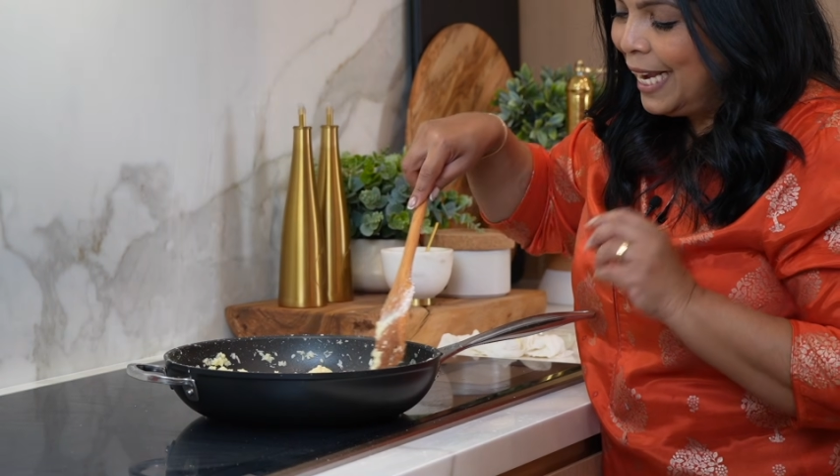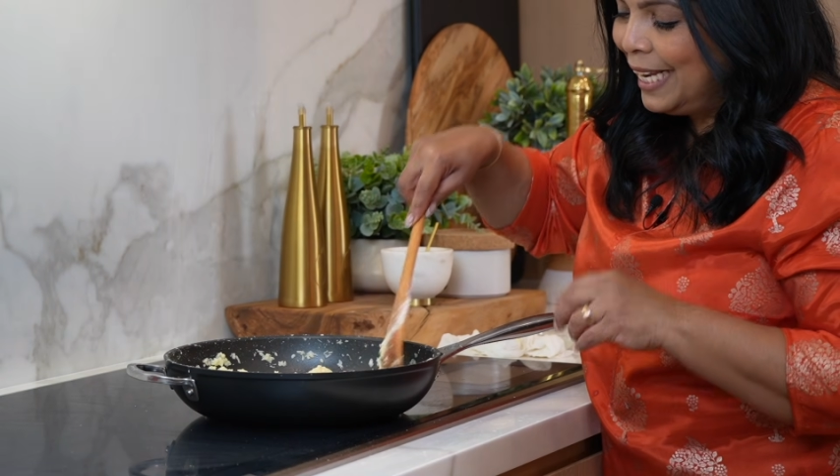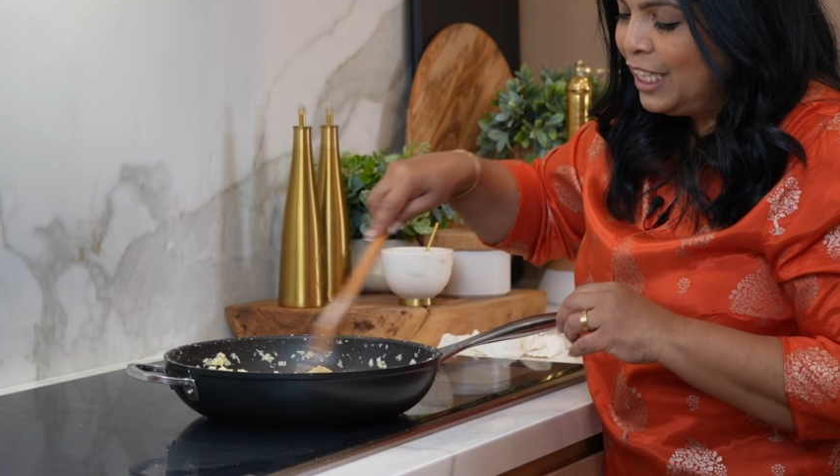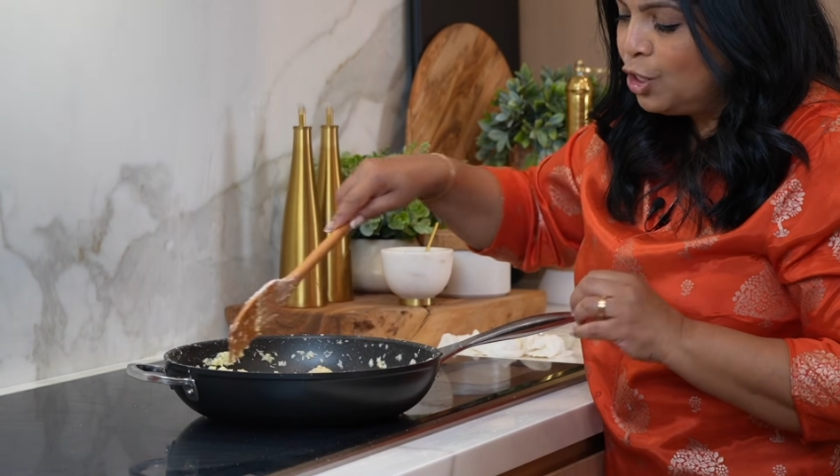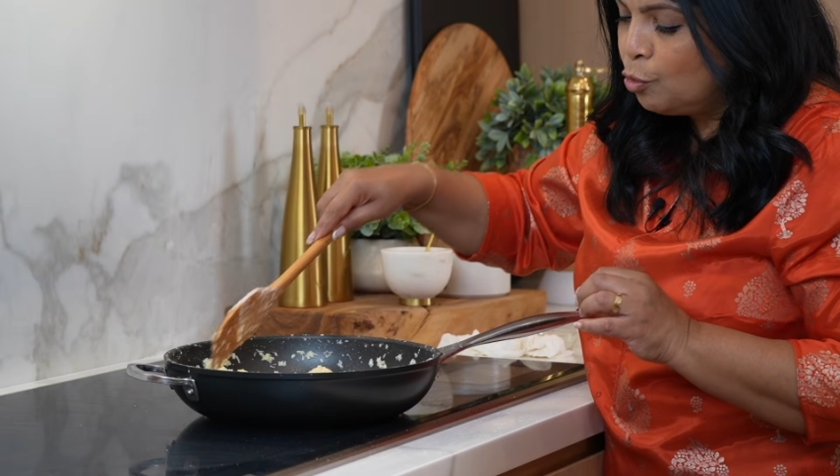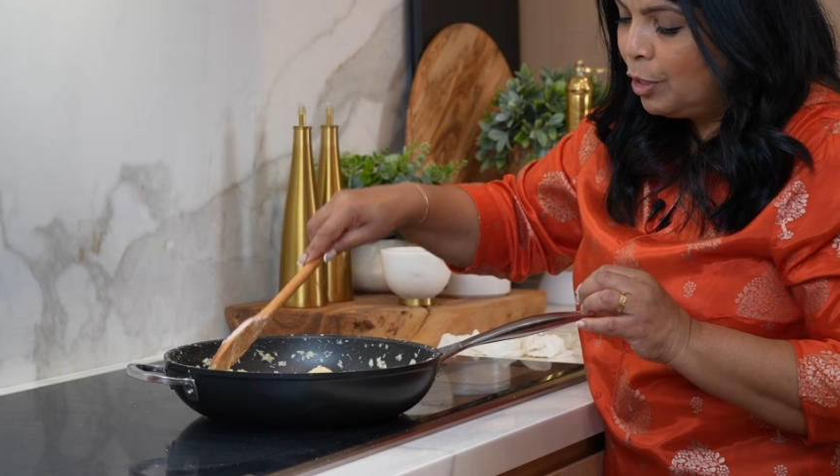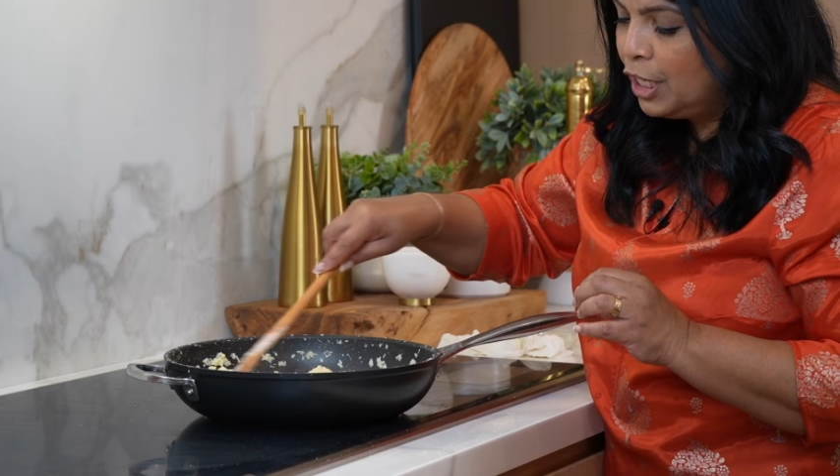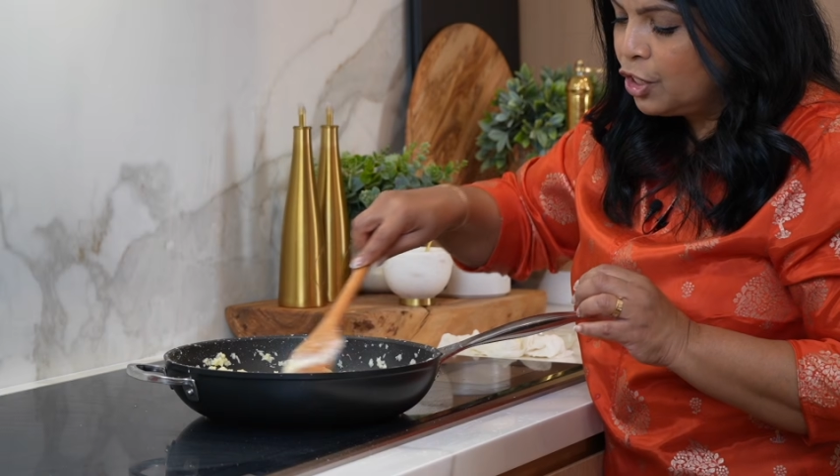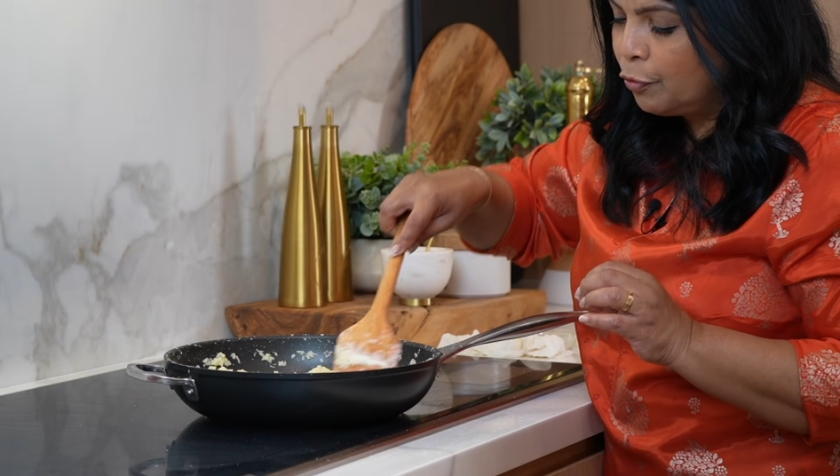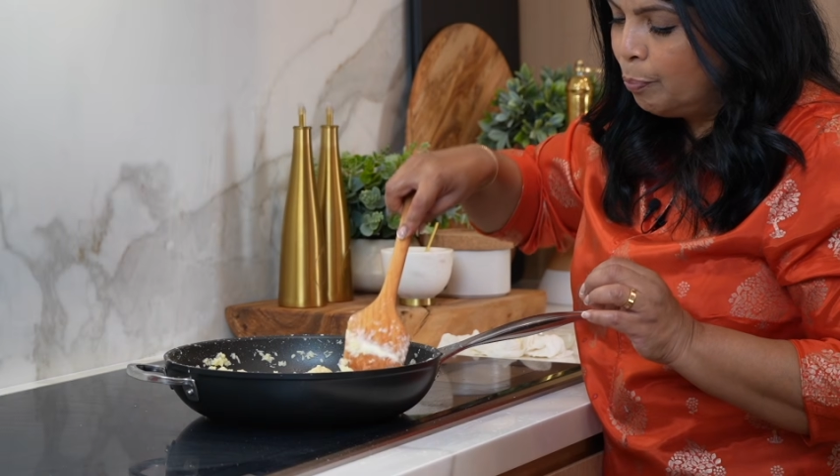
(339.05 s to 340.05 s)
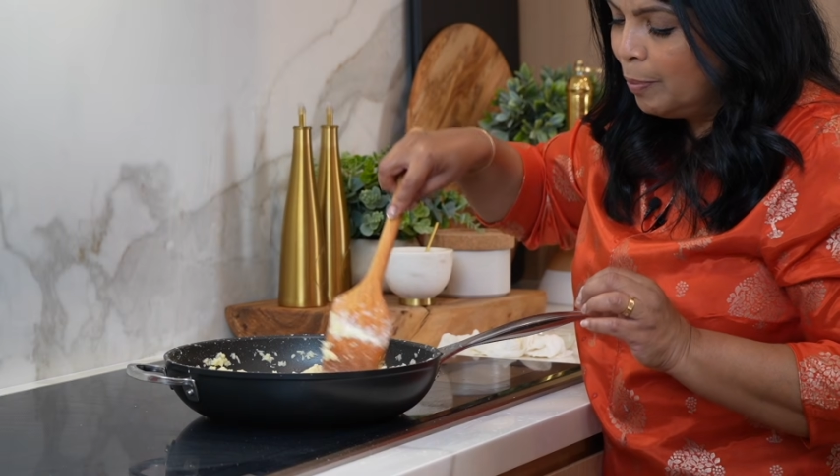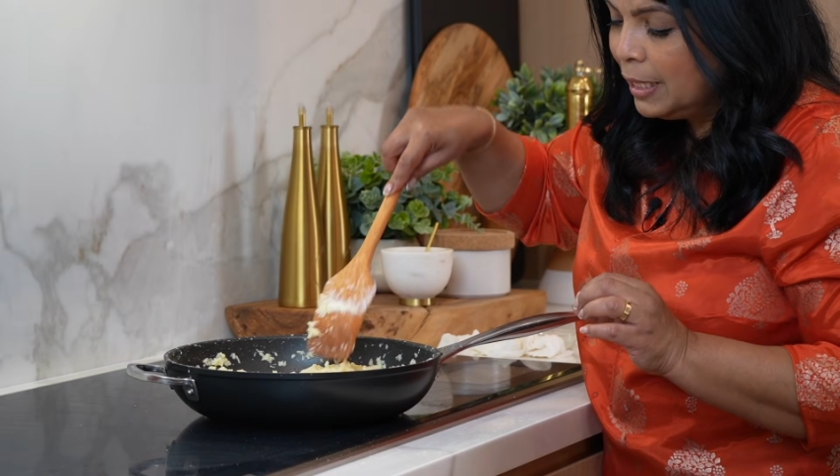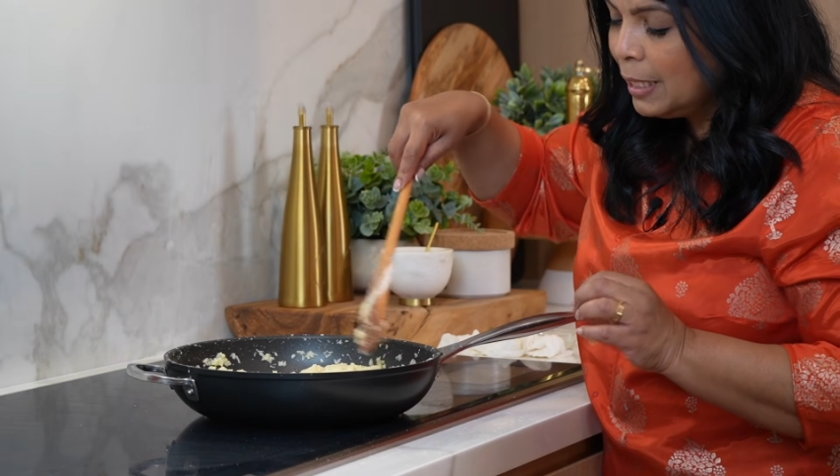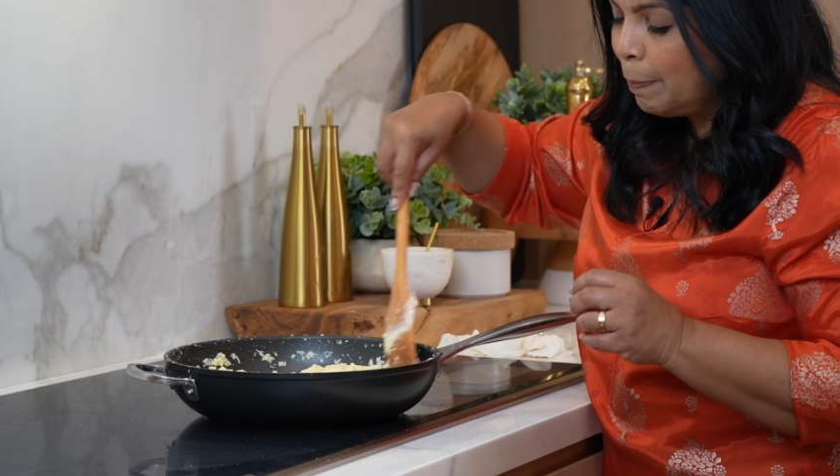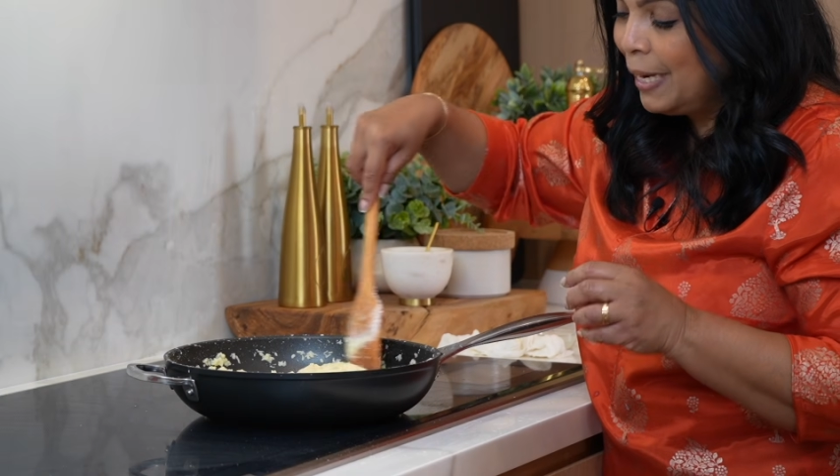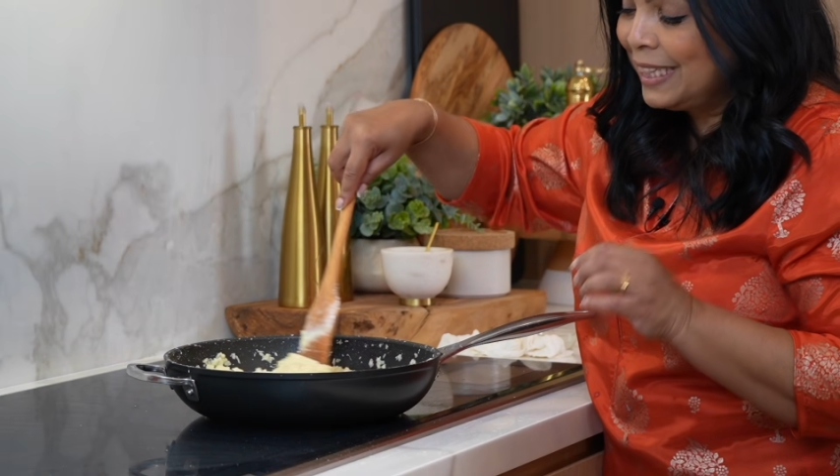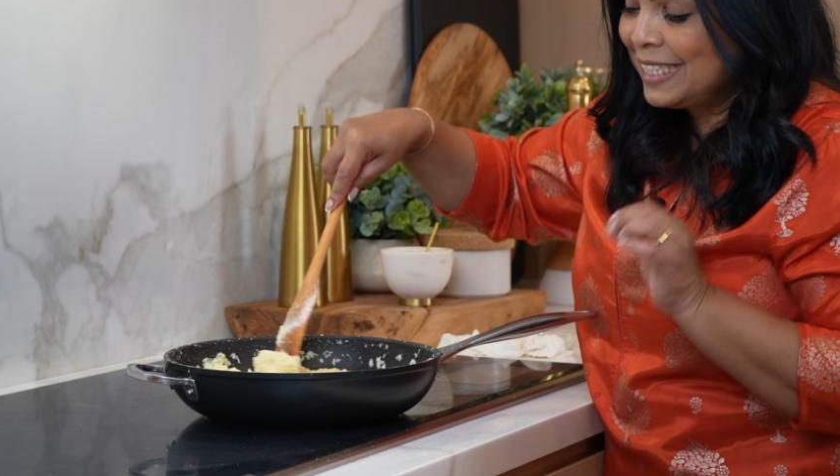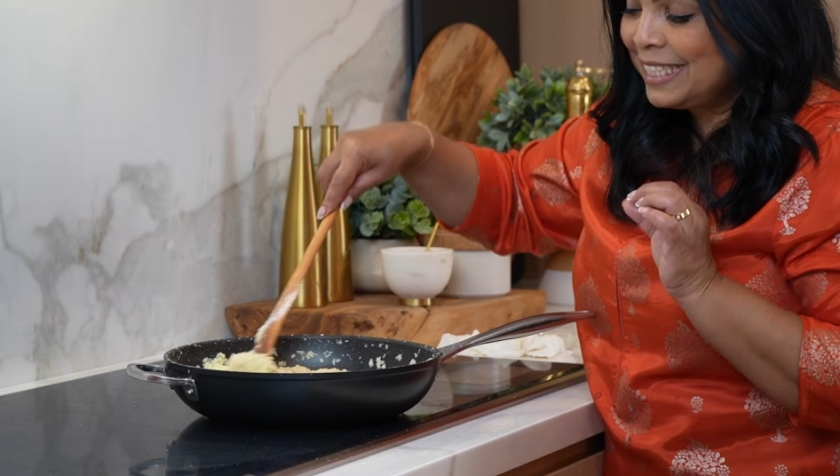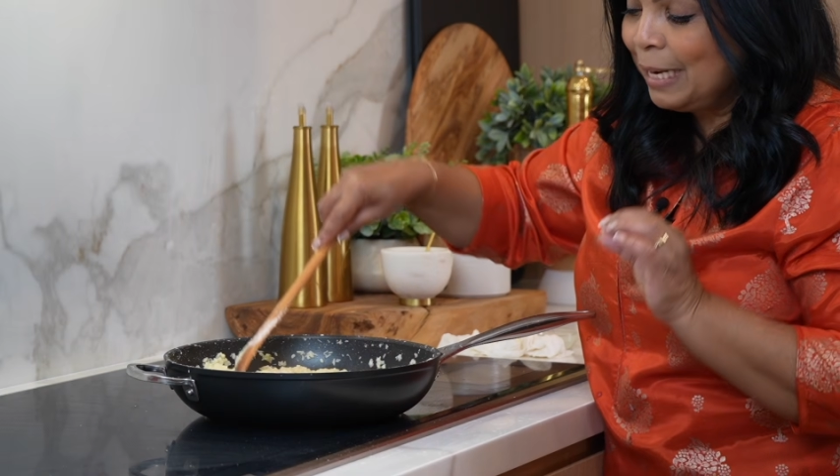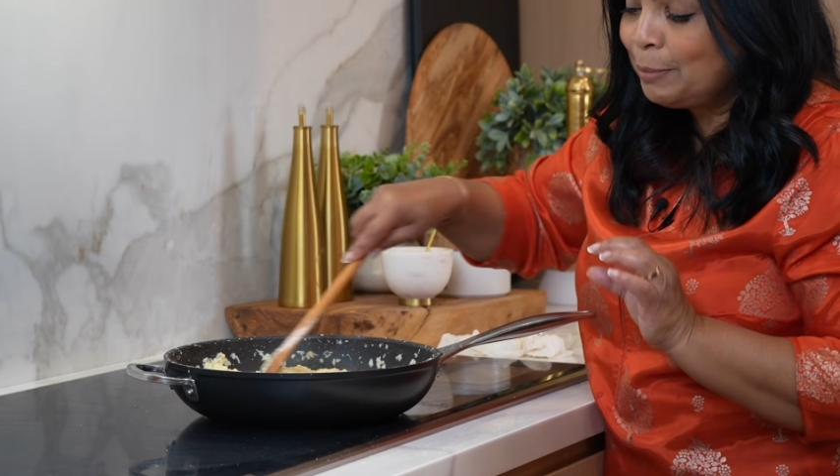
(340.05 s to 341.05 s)
any streaks of milk, but at the
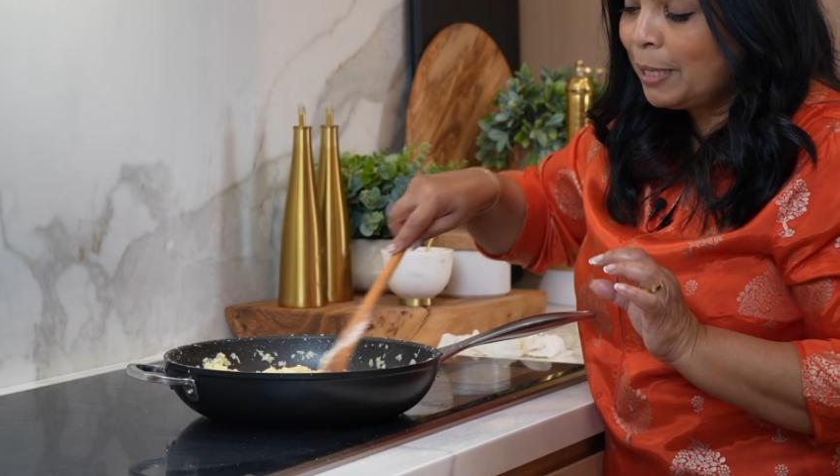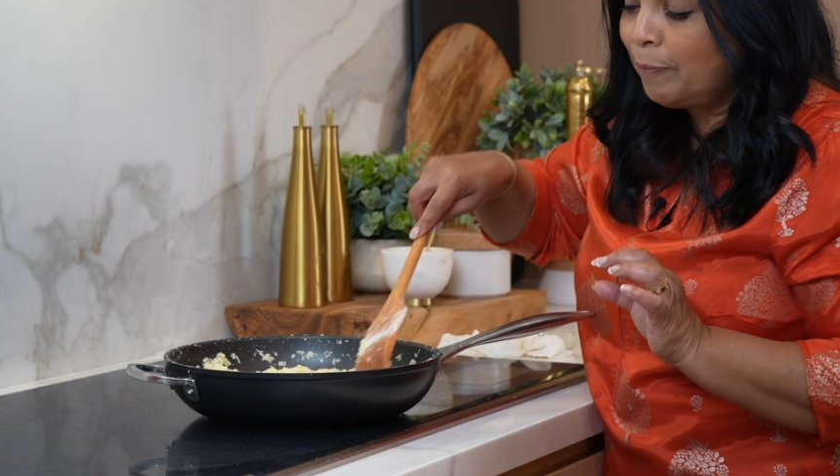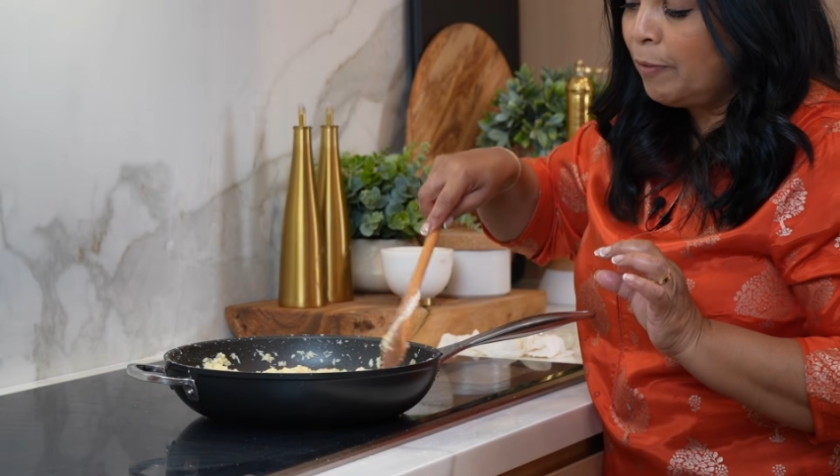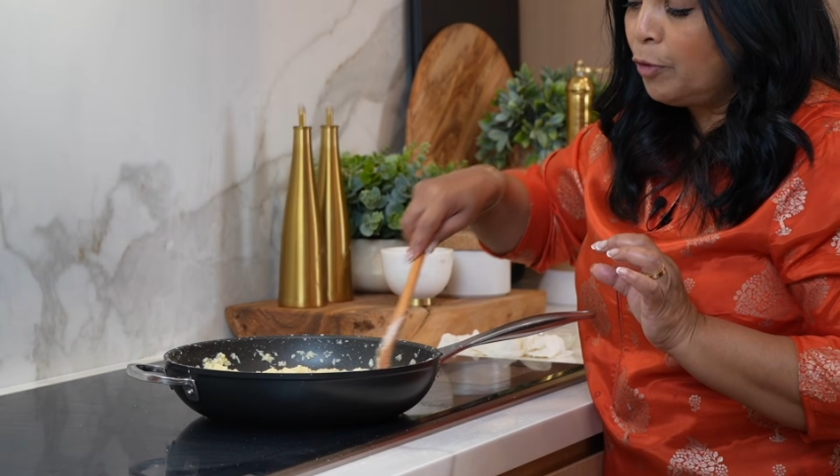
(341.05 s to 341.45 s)
same time we've